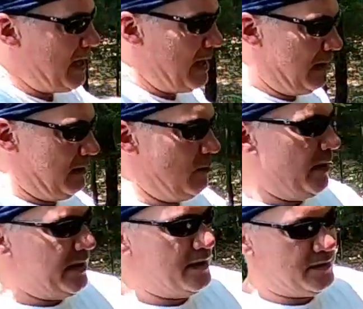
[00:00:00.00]
that the
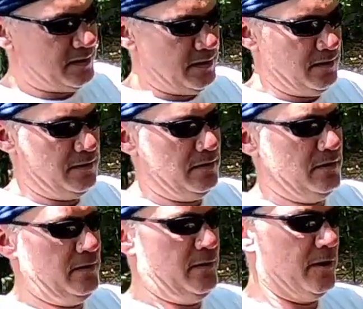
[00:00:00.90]
way this
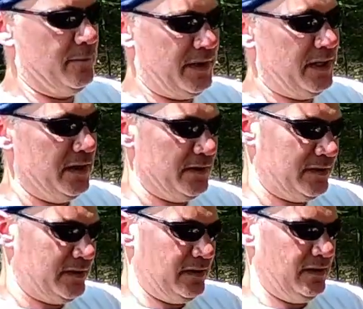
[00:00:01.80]
tarp
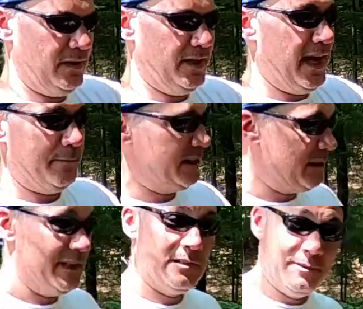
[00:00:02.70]
is, it happens
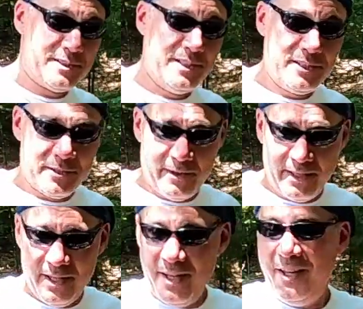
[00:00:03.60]
to be close to this
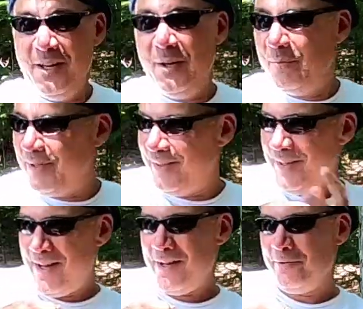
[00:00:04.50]
tree, but
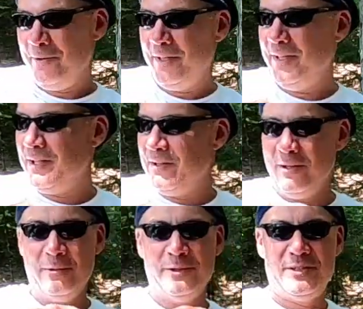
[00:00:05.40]
not really
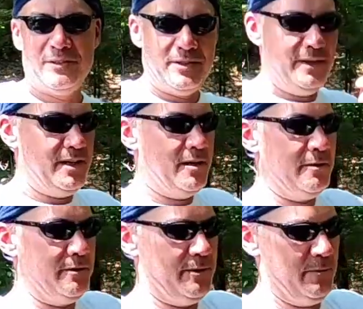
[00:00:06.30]
close to the
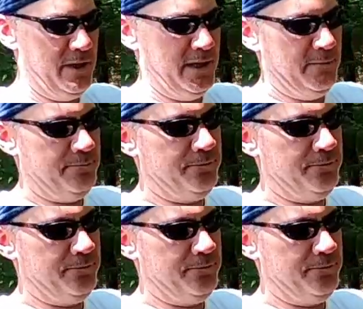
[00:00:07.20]
other three.